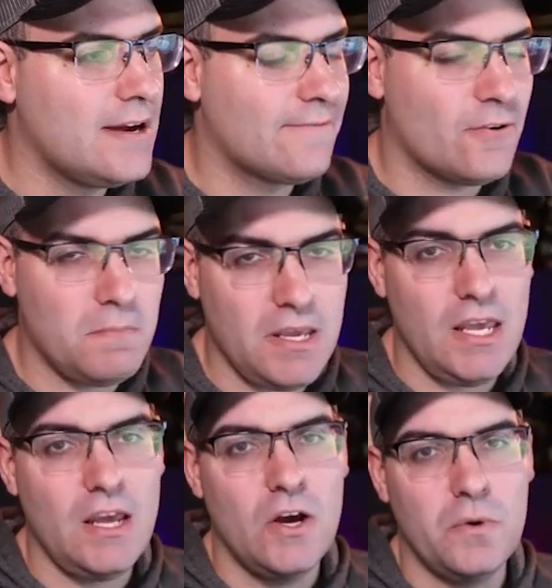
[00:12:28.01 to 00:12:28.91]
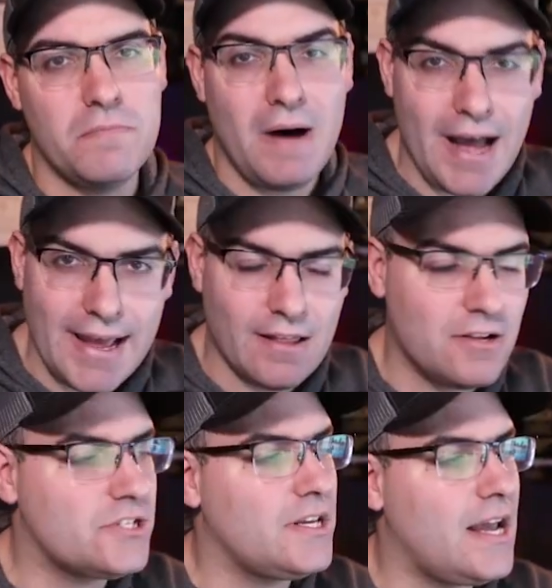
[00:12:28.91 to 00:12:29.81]
For me, with my
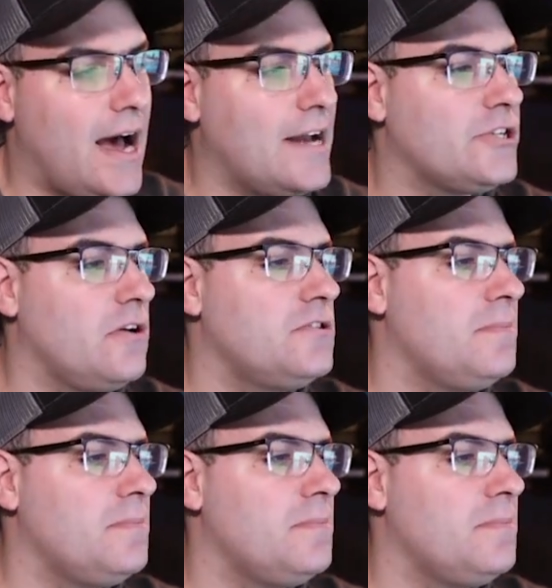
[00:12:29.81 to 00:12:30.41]
LLC, I chose